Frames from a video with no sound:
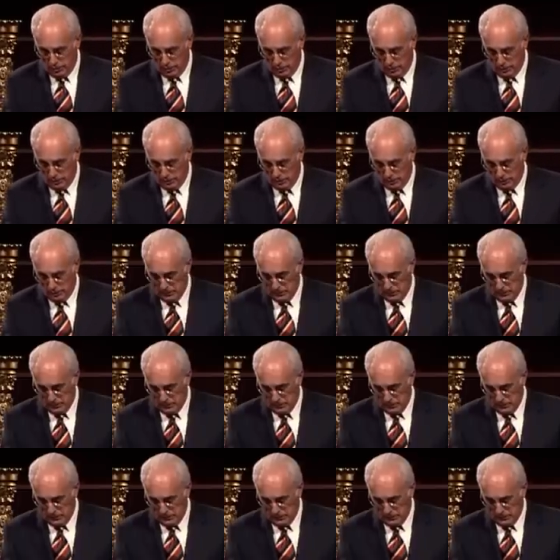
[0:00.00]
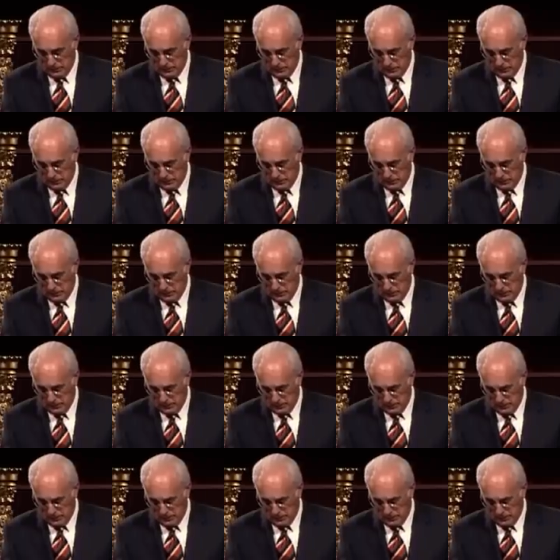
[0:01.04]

Nothing is said.